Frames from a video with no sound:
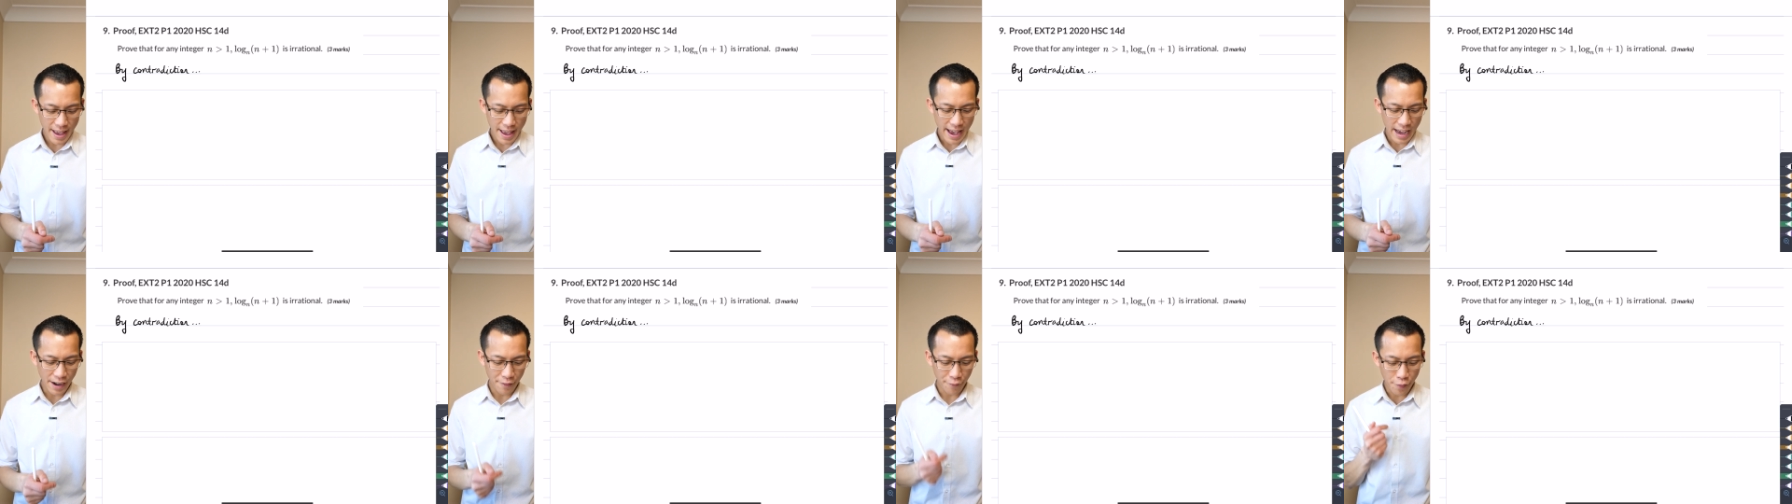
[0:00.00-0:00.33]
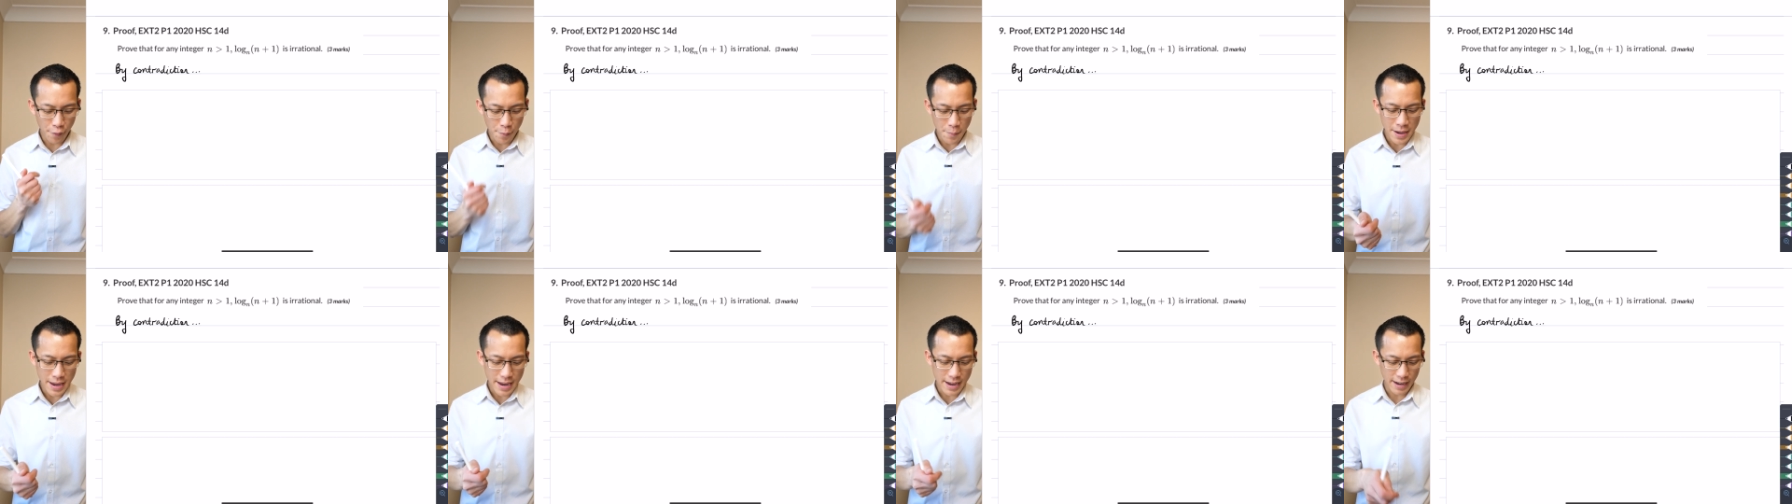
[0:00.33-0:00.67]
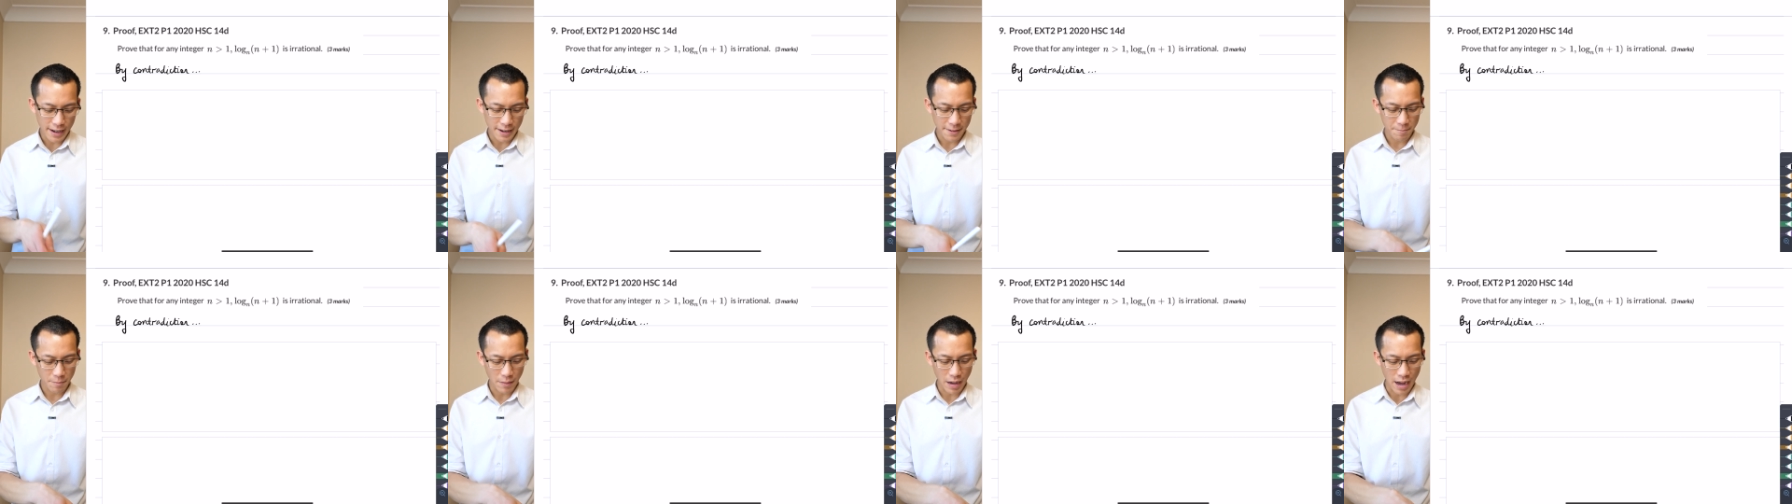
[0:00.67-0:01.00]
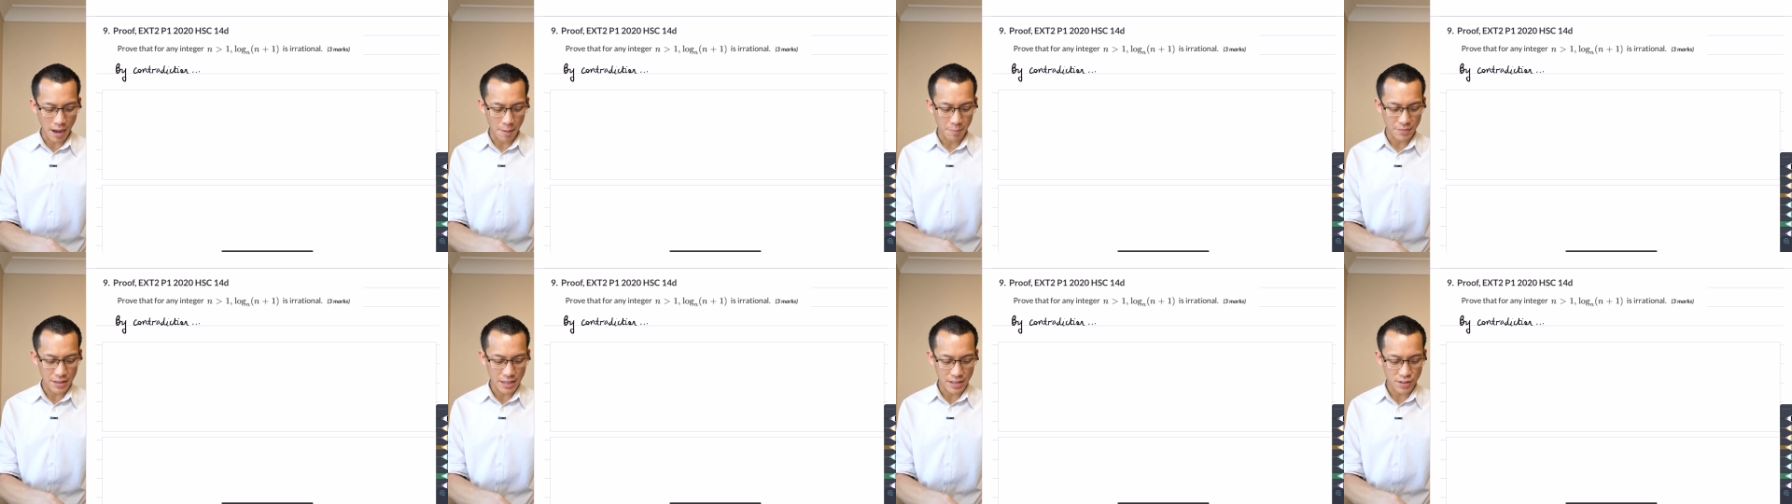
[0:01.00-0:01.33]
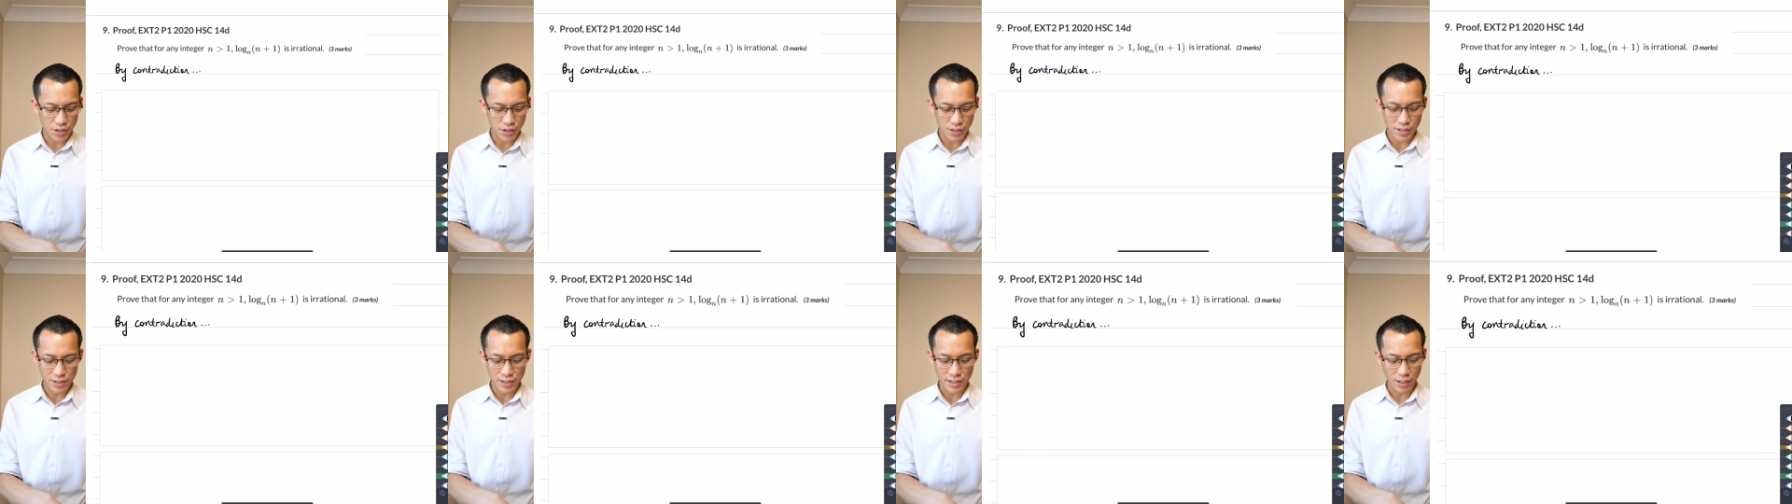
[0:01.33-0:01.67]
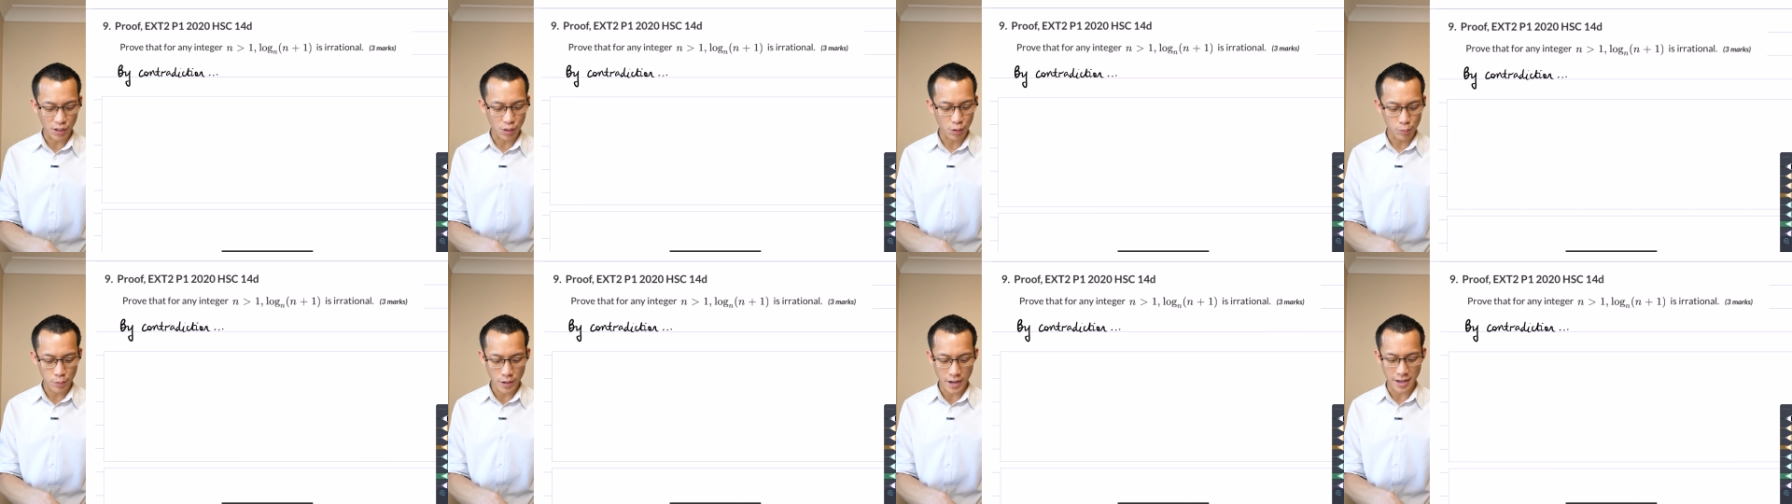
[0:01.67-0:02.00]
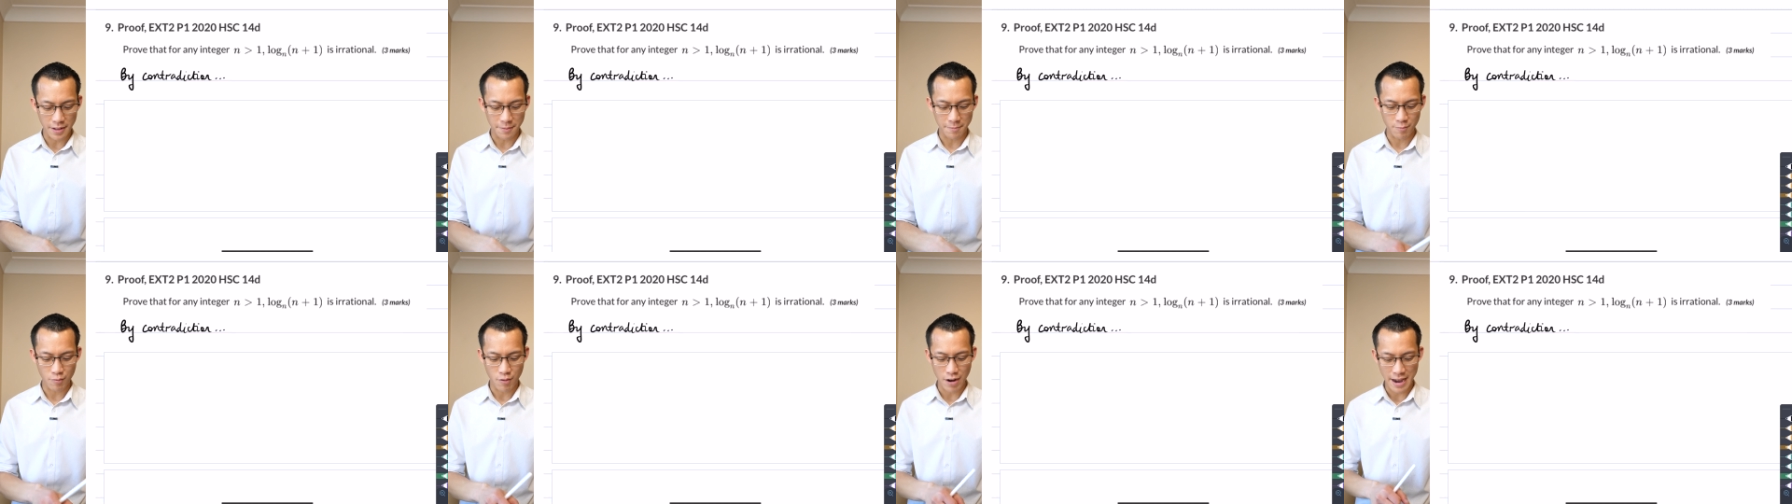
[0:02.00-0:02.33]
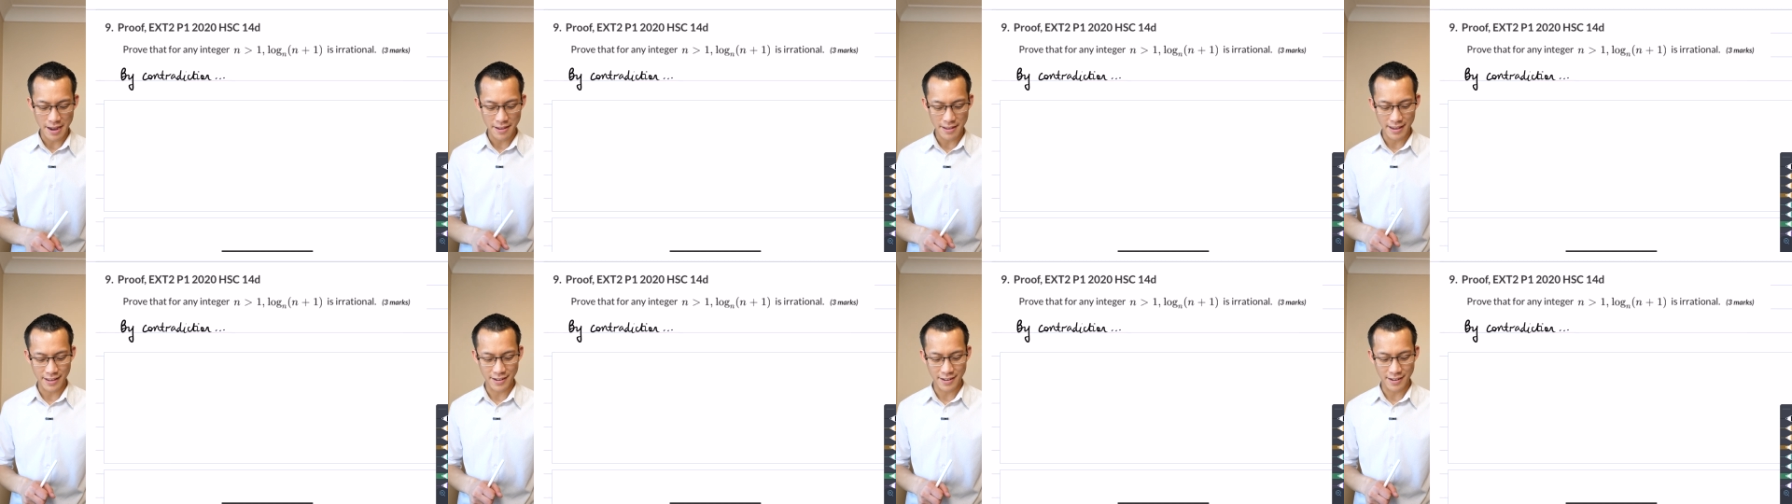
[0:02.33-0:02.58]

And for me, um, there's just a single word, right?